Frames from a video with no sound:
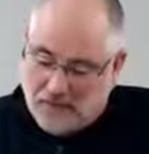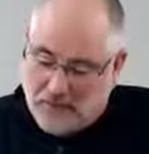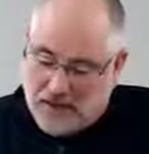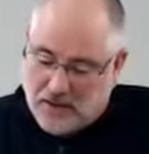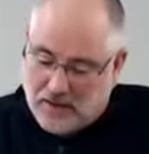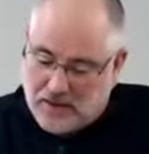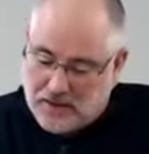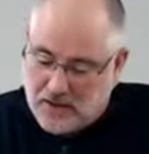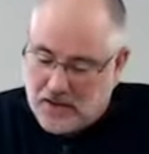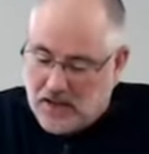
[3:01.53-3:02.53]
from
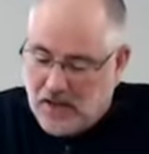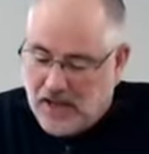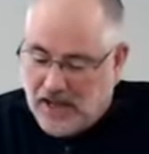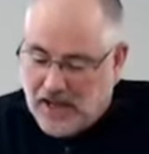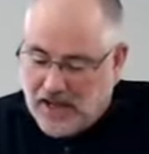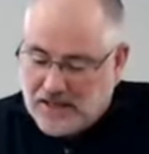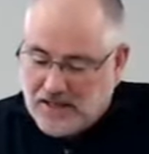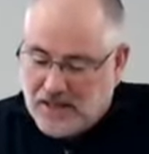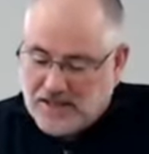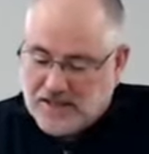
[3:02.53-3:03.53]
England,
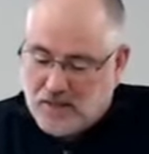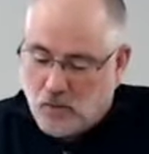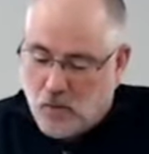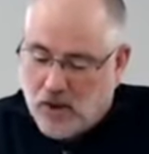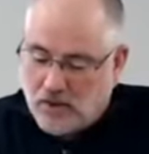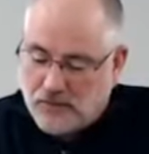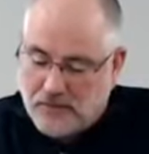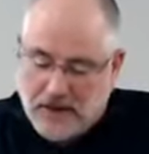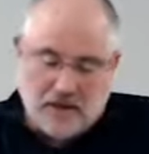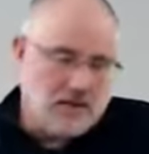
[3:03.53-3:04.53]
and sent wealth
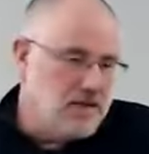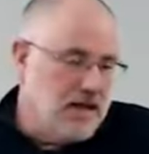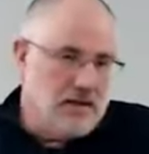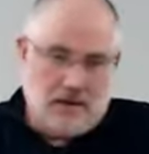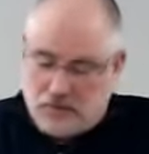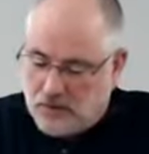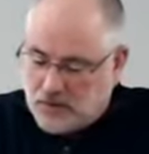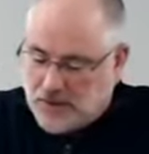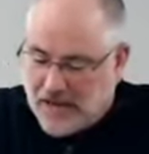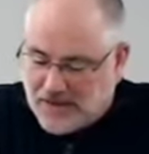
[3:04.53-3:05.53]
from England to Italy through
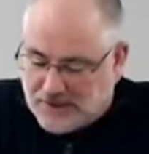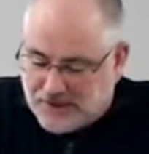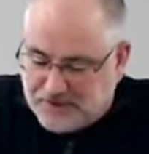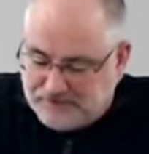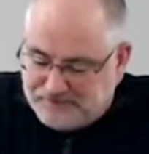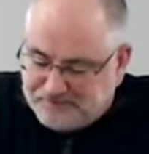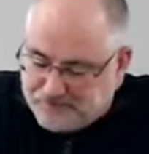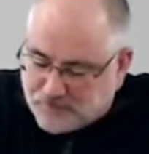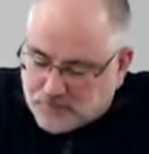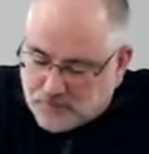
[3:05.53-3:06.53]
those taxes.
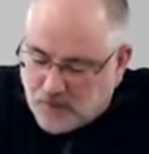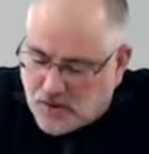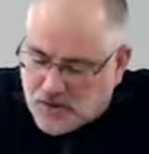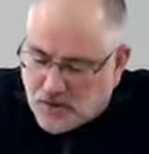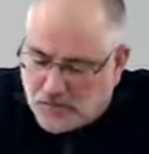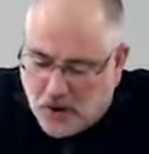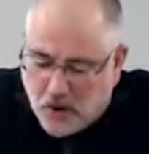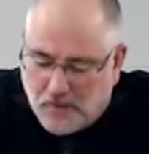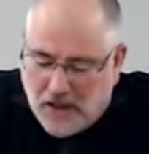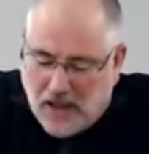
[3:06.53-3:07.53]
So the
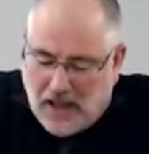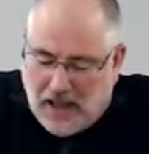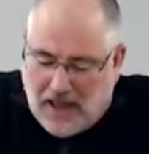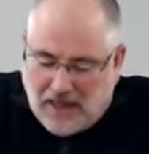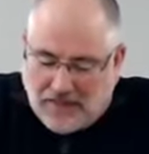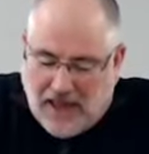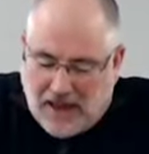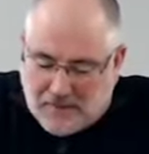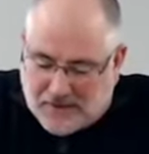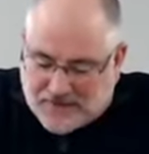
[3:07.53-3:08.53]
Pope had the
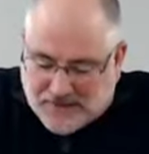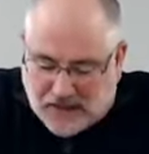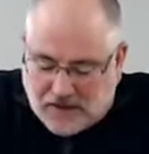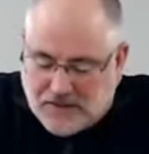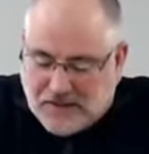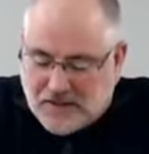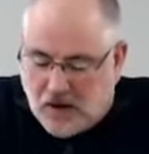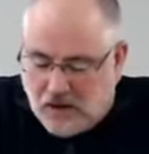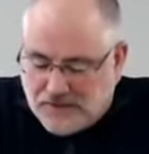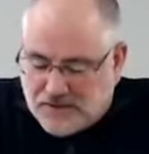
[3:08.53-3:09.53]
habit of selling these
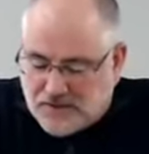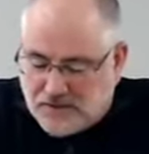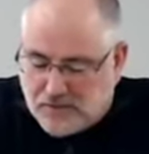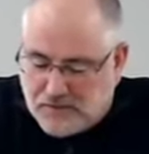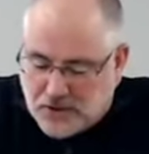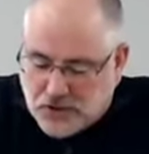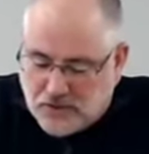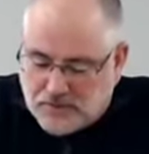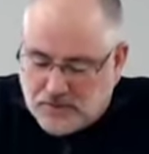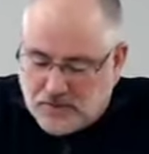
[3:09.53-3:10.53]
offices of the
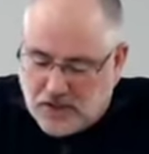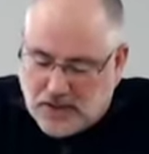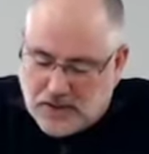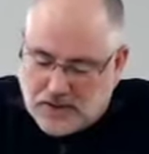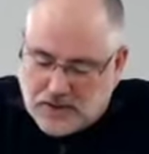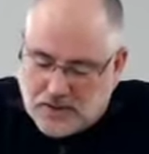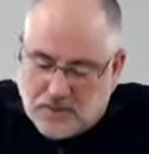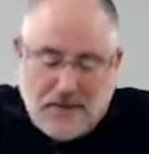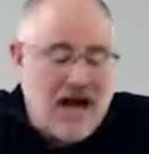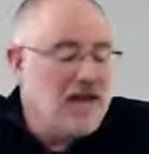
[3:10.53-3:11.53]
bishop
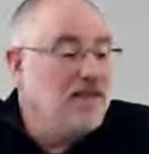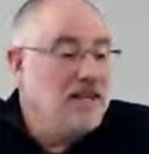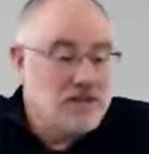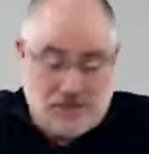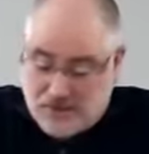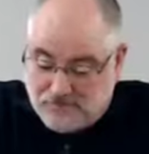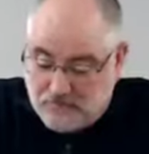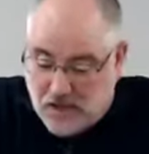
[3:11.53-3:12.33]
to buy allegiance.